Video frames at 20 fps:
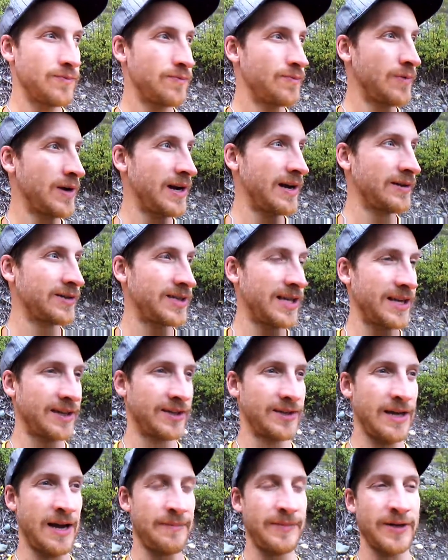What else
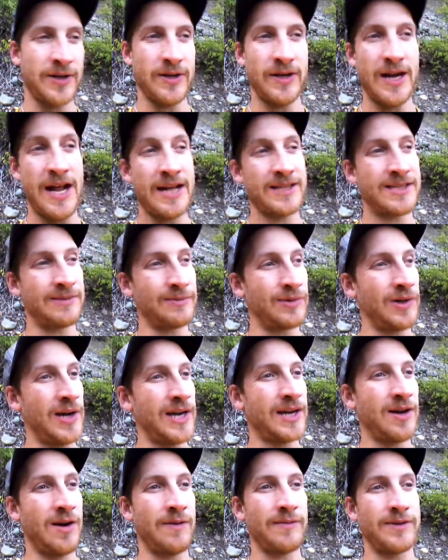happened good? I had some
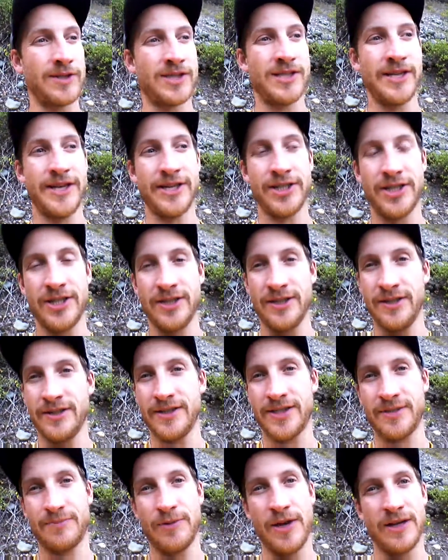great
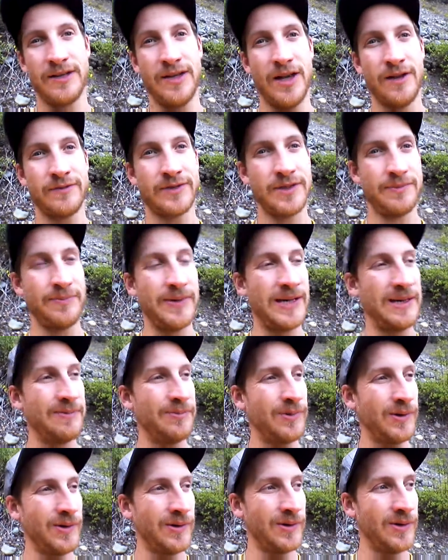conversations, spread love to
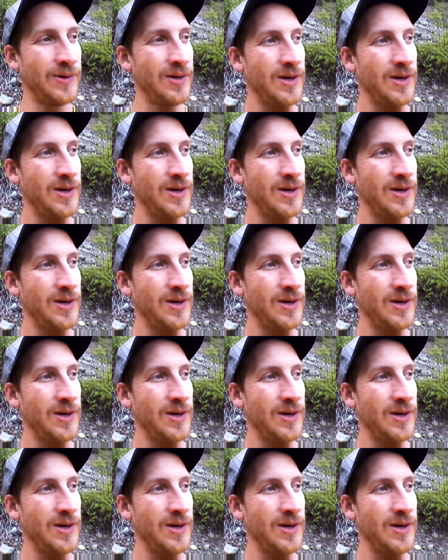people,